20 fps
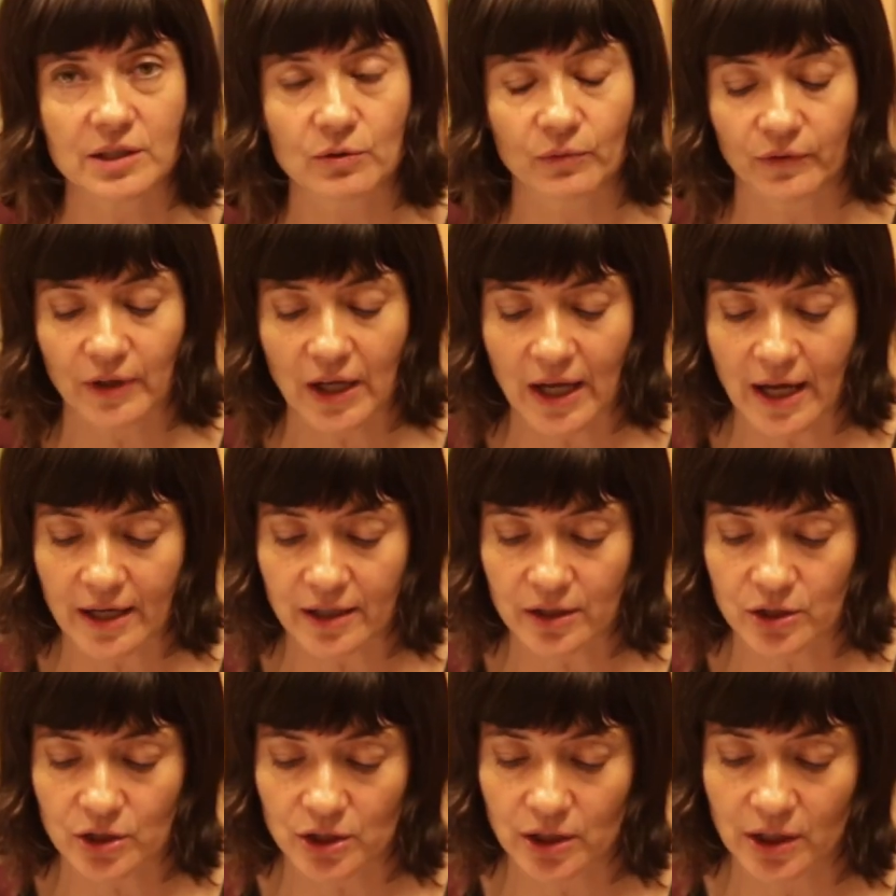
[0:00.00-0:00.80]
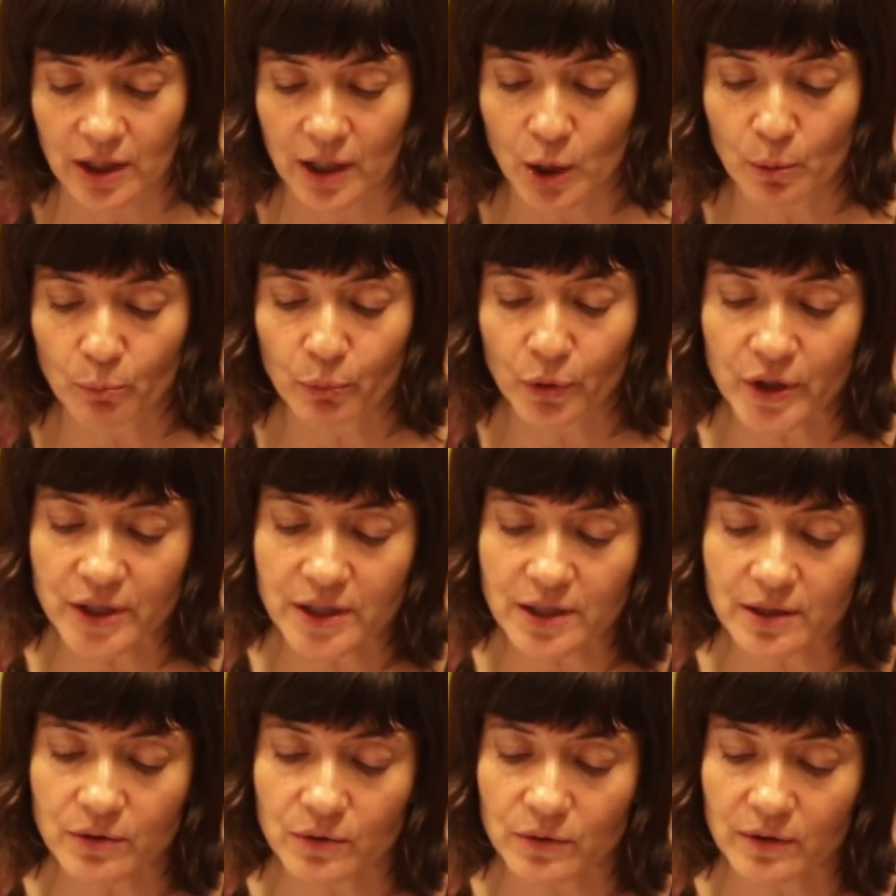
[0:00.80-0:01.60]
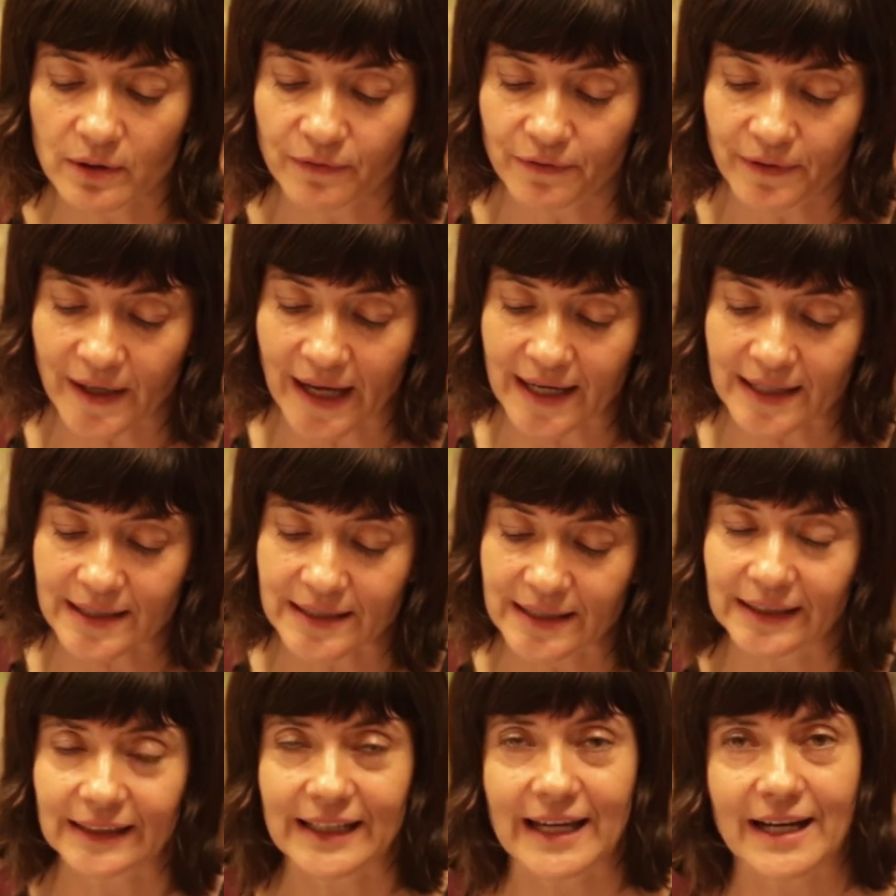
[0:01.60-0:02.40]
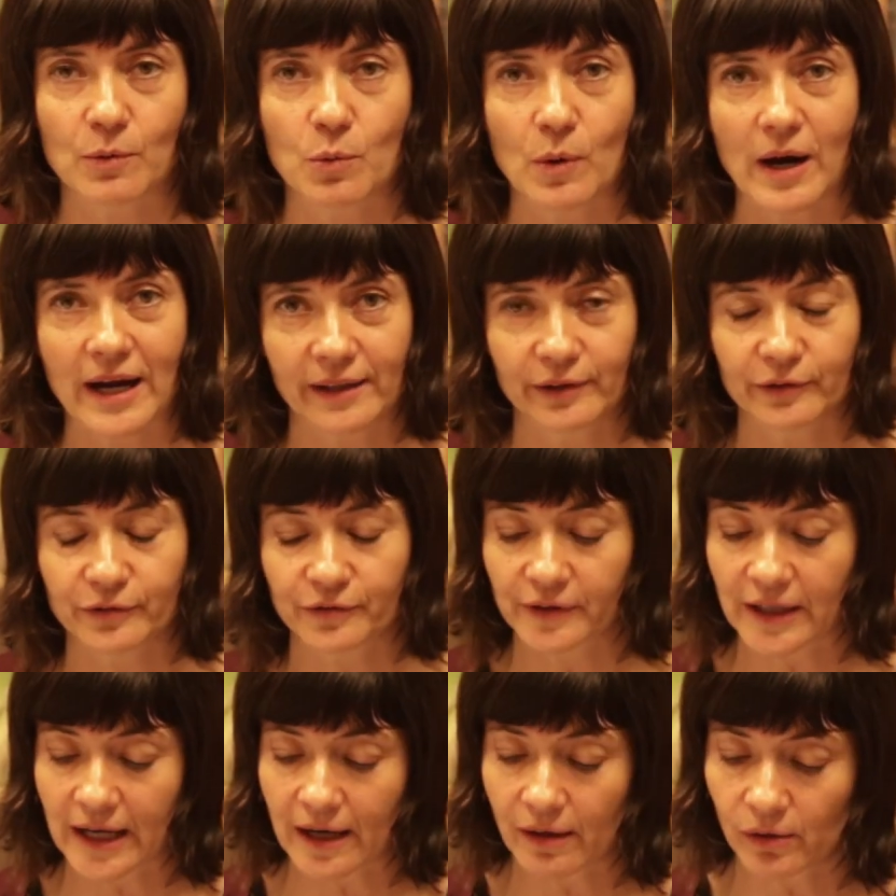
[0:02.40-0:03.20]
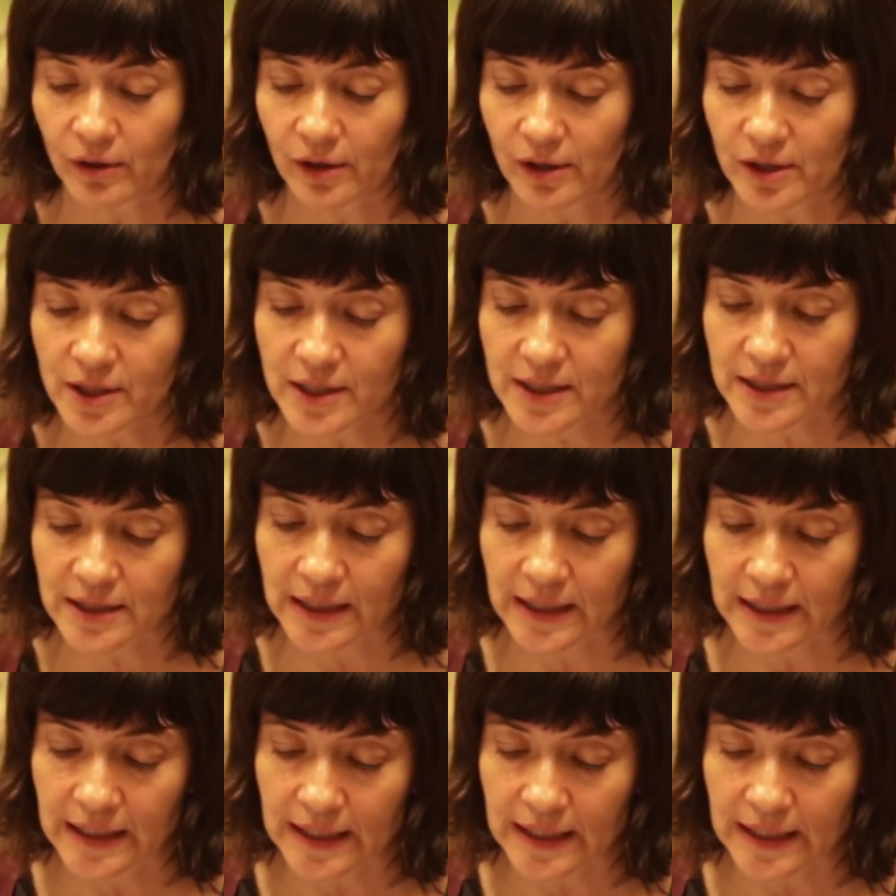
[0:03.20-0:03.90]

sauvage, pointed to the fact that, like wildflowers,